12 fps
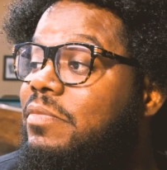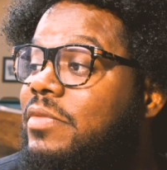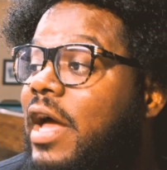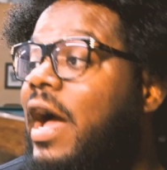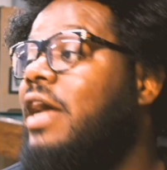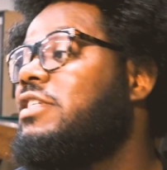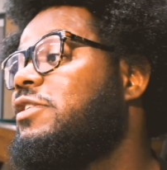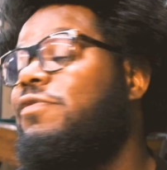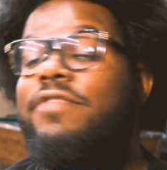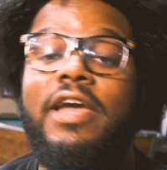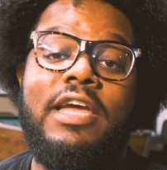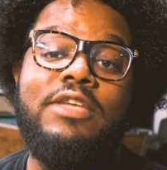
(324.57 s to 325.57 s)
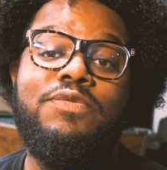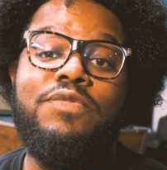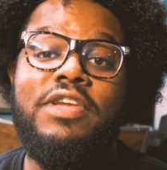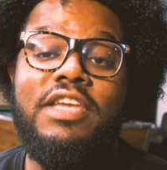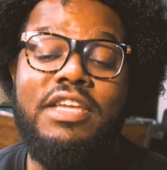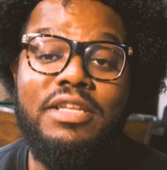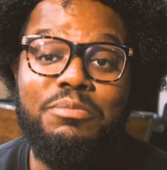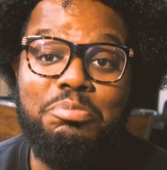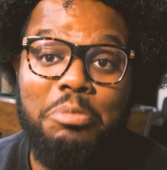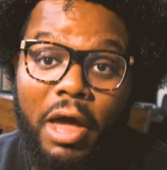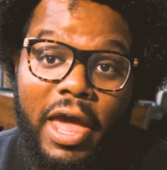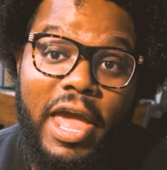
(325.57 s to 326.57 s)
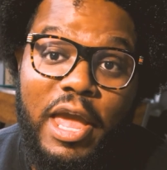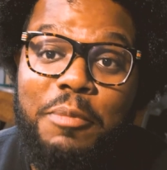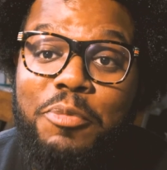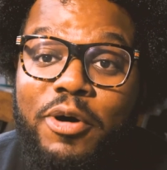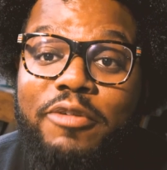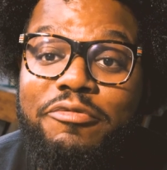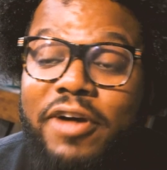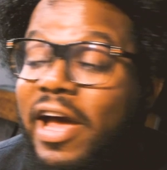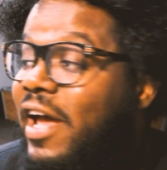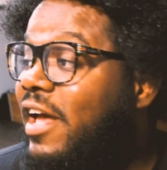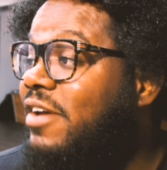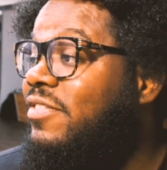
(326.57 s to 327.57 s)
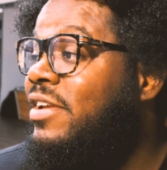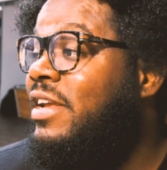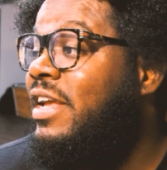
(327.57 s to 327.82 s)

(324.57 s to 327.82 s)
the Fast Feed a 8.5.